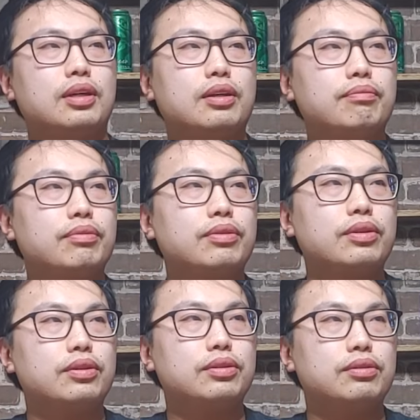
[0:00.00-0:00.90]
um,
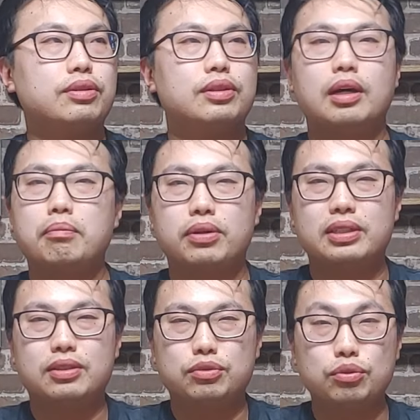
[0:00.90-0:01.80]
the, the, the, number.
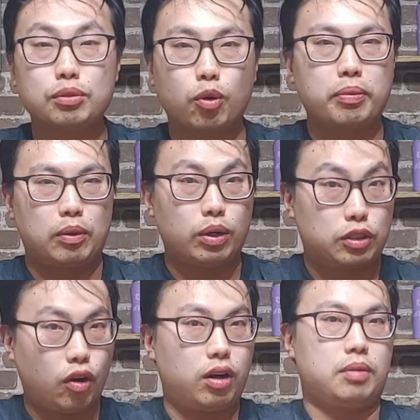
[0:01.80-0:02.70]
It's, it's really more about what
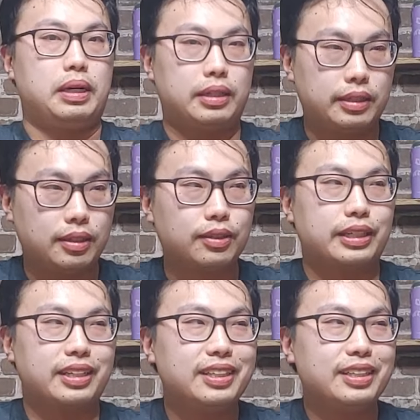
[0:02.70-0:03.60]
I talk about. Like, you know,
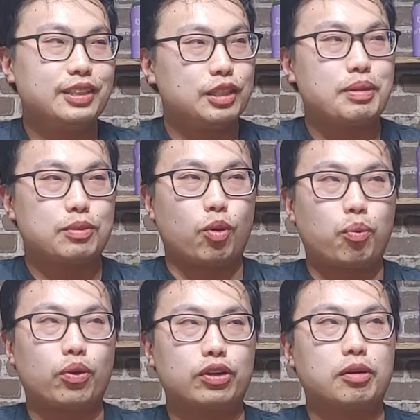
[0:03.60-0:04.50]
like to me, it's more
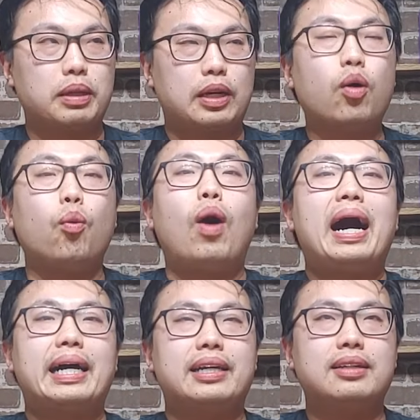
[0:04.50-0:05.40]
important to talk about like
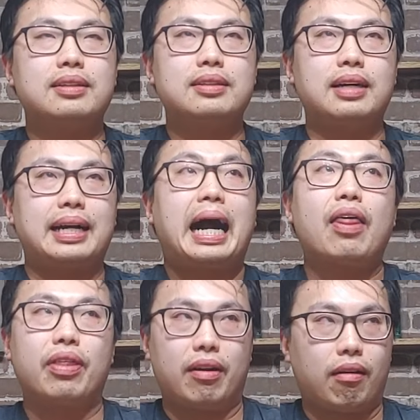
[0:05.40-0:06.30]
why I
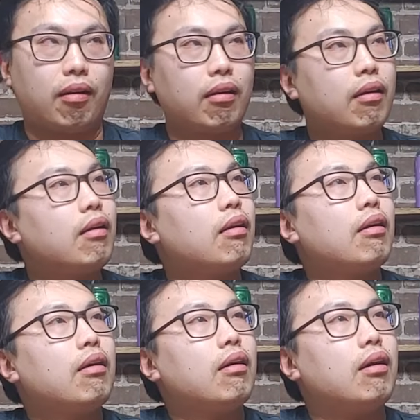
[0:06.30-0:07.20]
got there
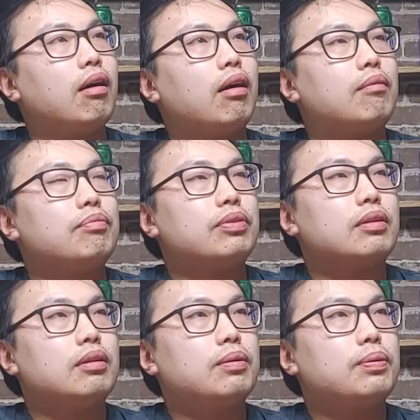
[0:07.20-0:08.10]
um,